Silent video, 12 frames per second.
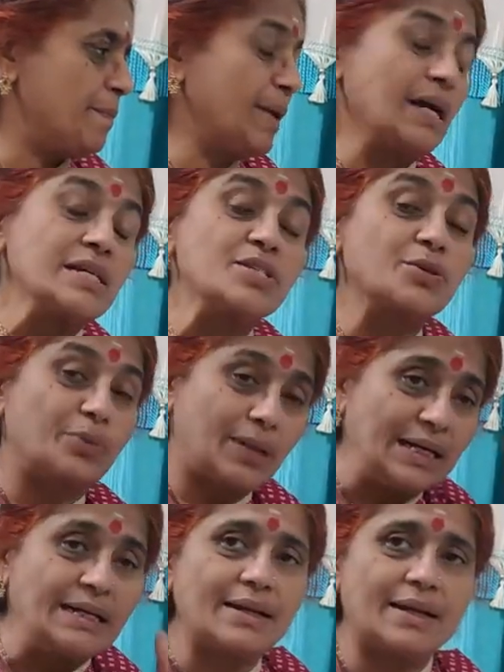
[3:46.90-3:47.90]
Because
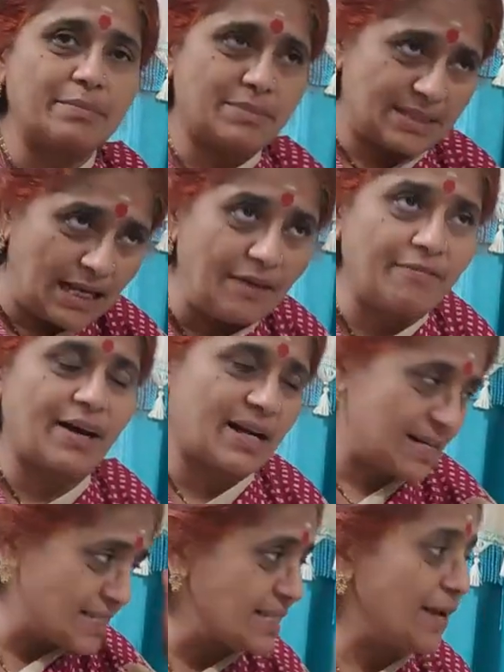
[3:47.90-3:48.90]
student himself or
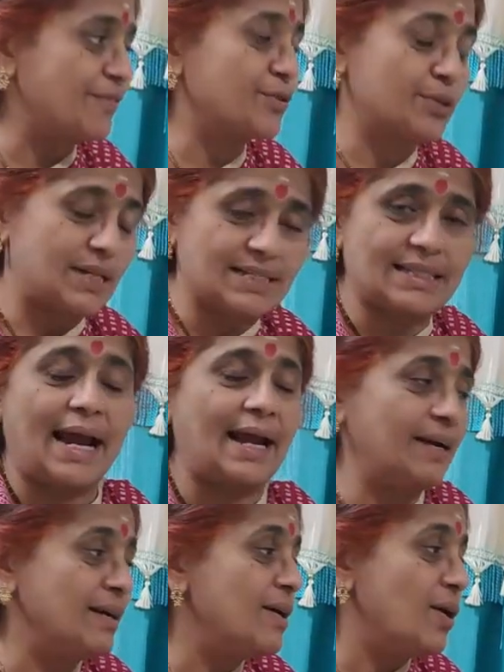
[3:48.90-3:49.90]
herself should
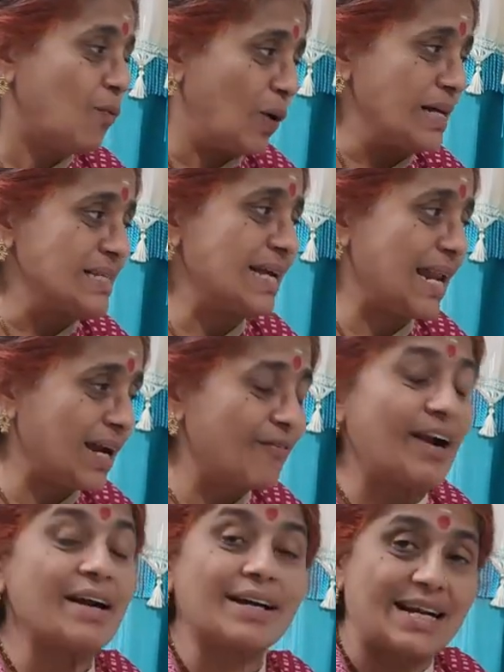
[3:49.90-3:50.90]
decide what is the
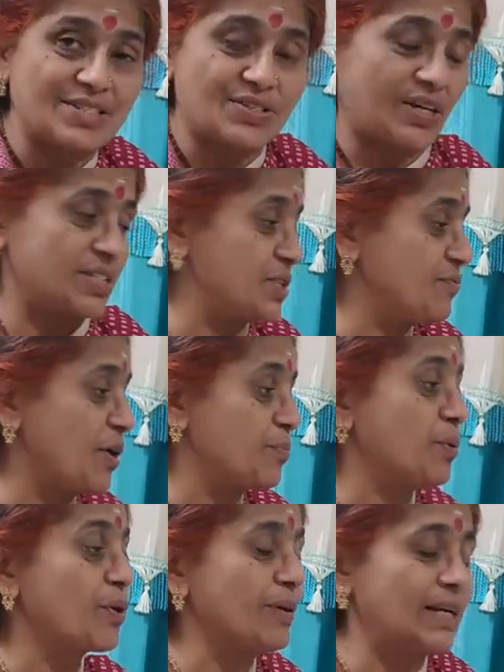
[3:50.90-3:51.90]
required construction for
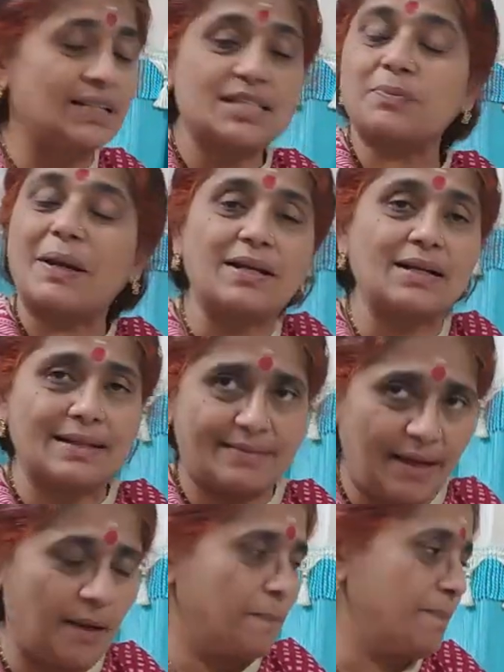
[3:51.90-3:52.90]
proving this particular
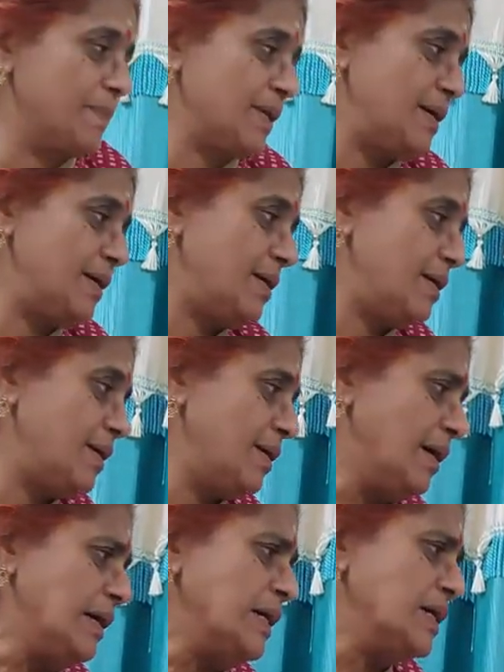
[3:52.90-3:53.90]
theorem.
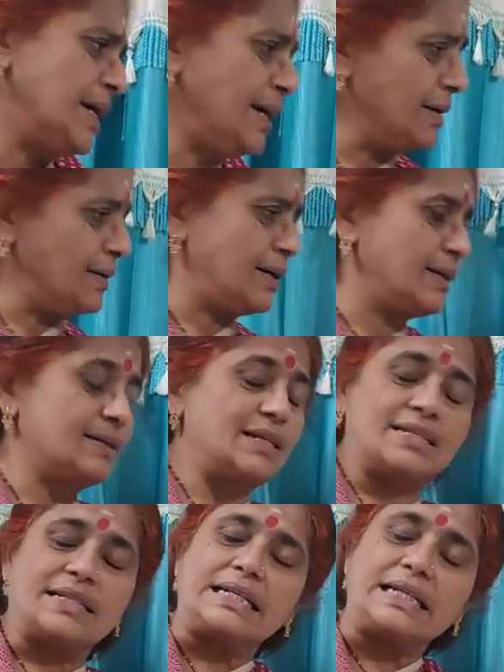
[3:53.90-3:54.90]
Here,
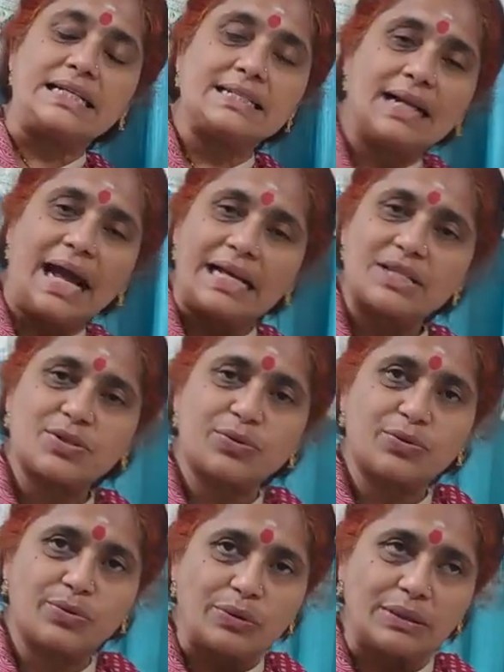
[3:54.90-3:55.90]
the teacher has
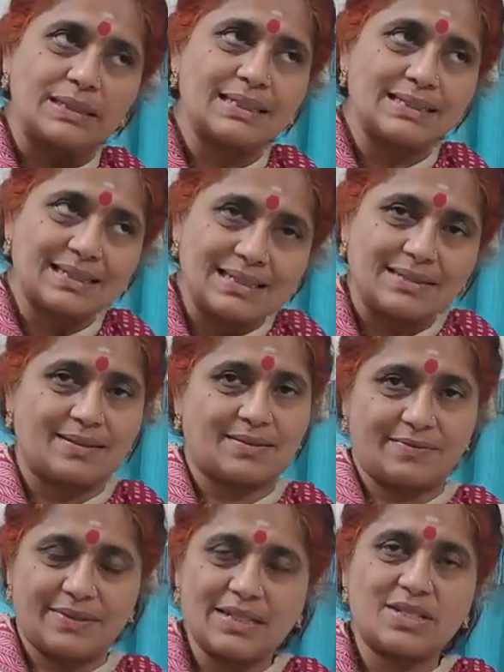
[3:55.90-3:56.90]
to discuss
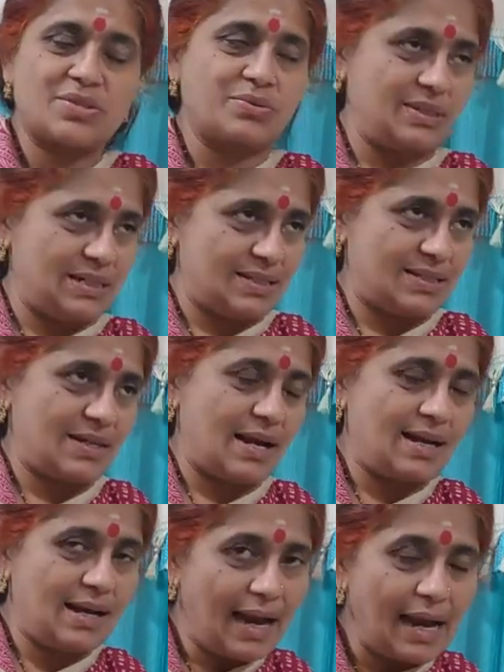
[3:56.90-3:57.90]
with the students,
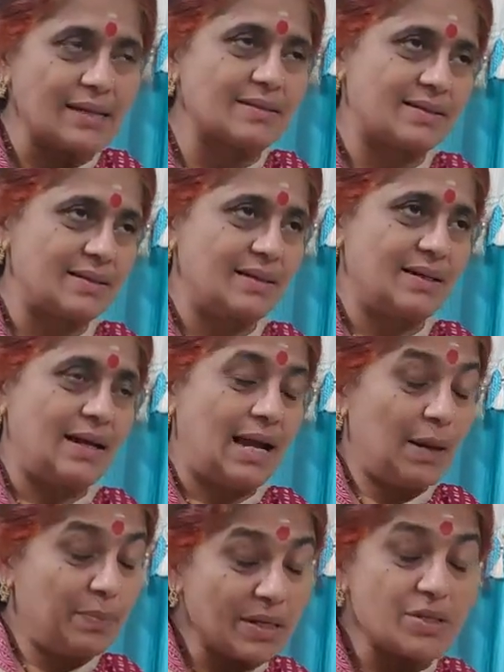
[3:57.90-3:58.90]
analyze,
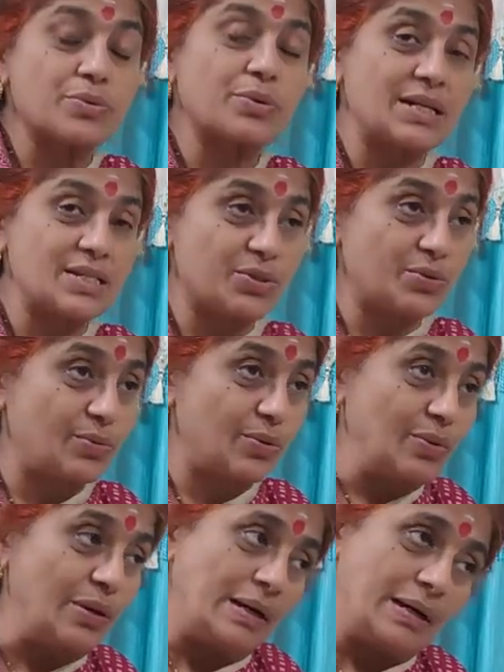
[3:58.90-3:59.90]
help the students to